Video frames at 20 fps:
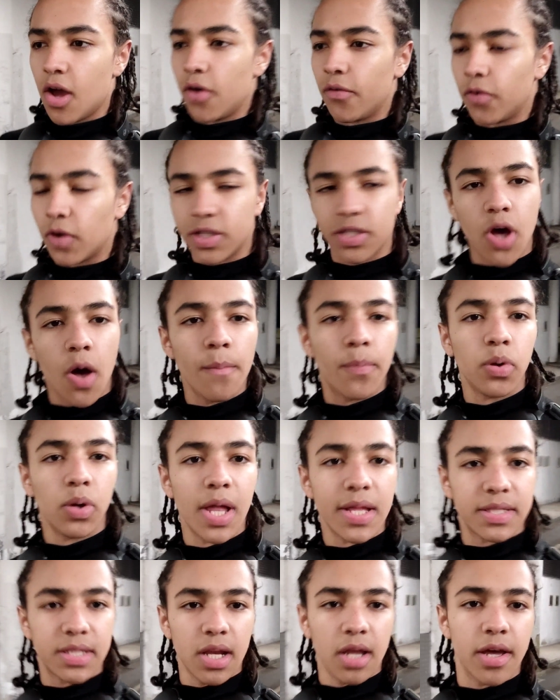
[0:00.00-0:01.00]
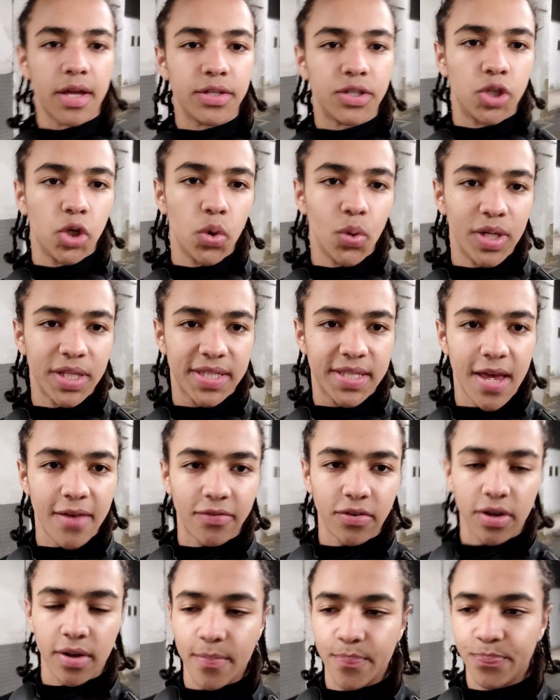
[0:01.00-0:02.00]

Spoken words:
For example, let's look at 2 and 7.